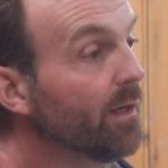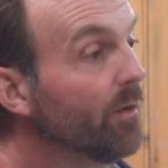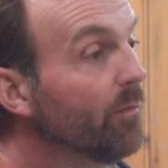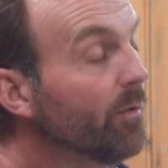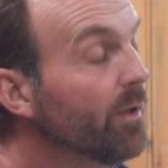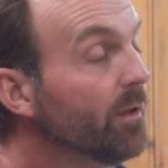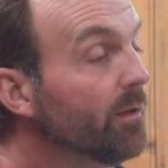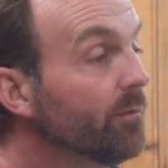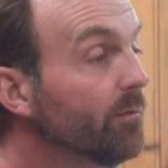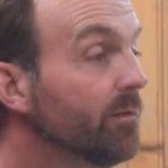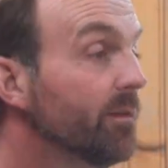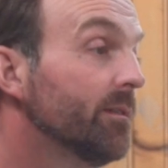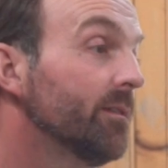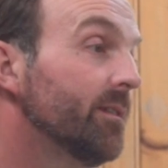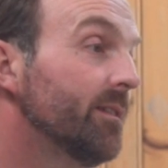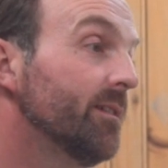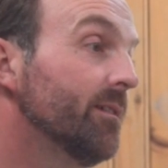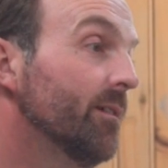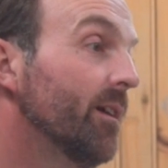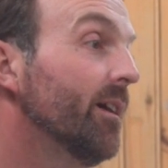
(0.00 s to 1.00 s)
Well,
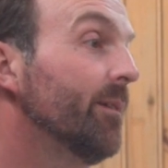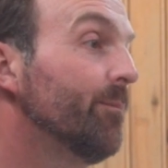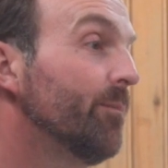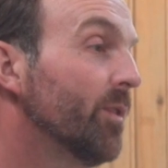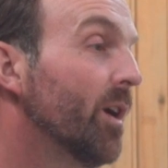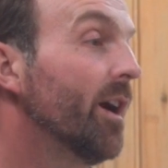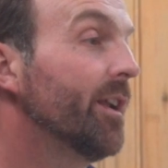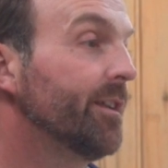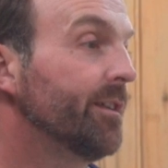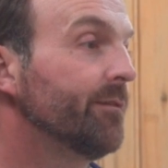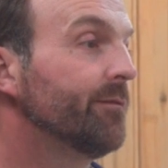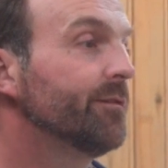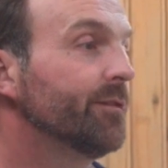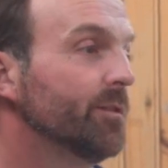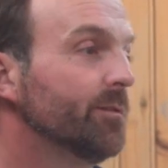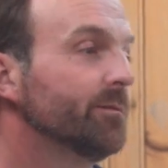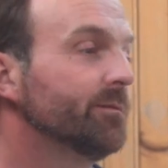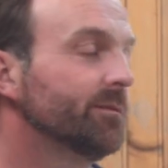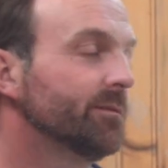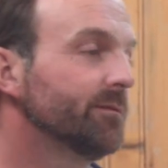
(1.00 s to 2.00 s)
I brought in
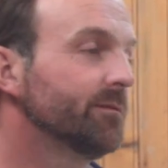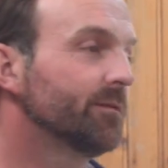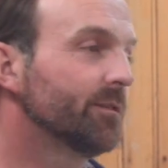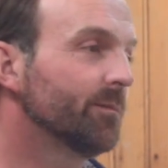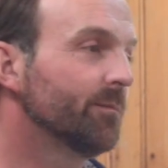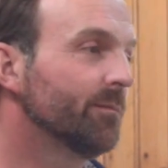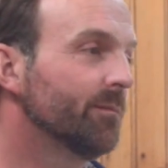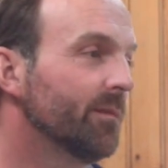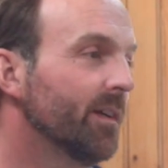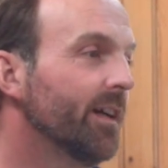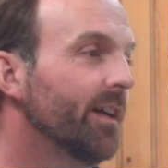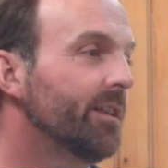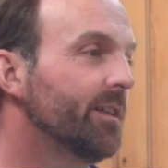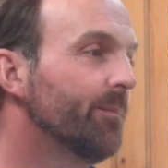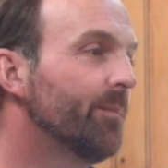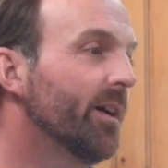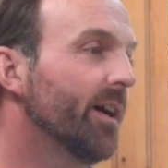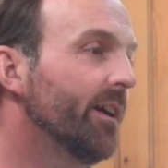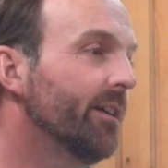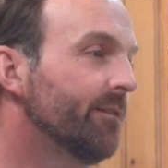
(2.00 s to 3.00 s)
fruit I had
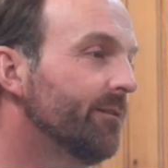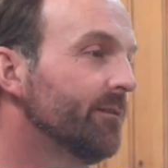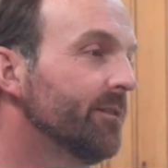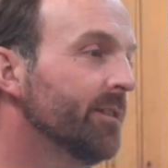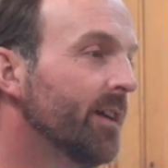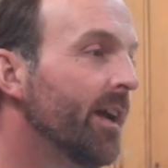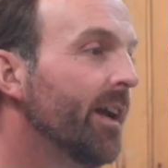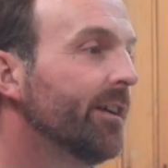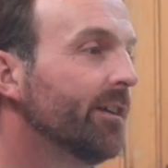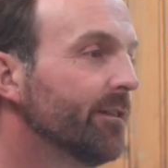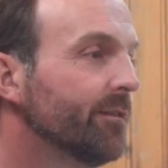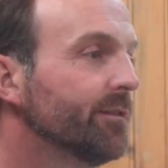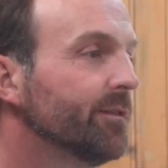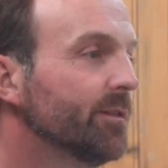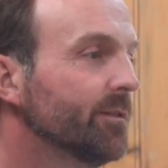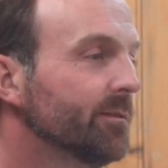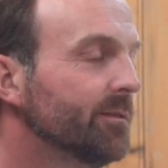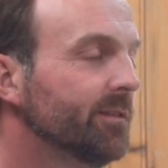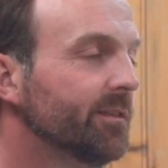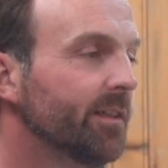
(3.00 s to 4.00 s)
to buy Niagara
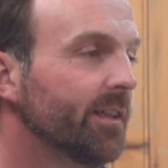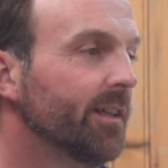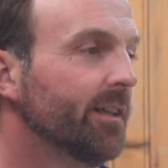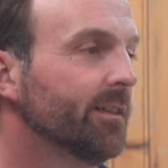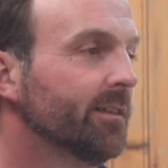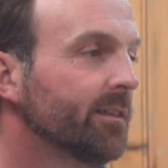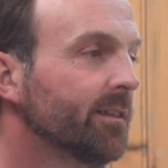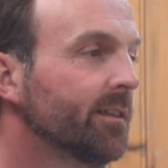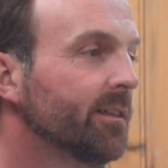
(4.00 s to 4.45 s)
fruit, yeah.